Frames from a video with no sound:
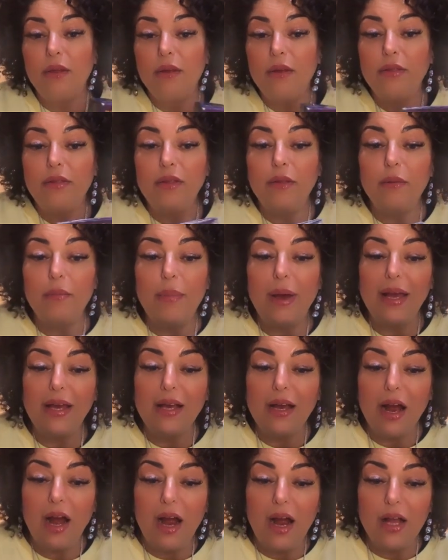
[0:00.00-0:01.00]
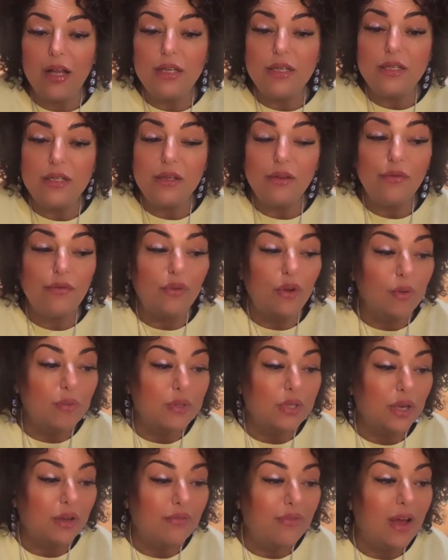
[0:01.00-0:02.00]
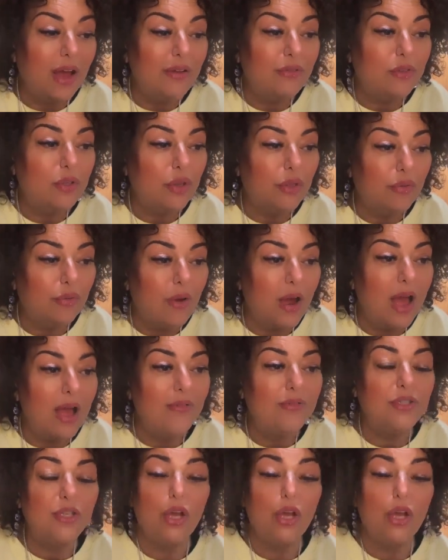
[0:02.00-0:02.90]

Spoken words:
my cards from Survive to Thrive.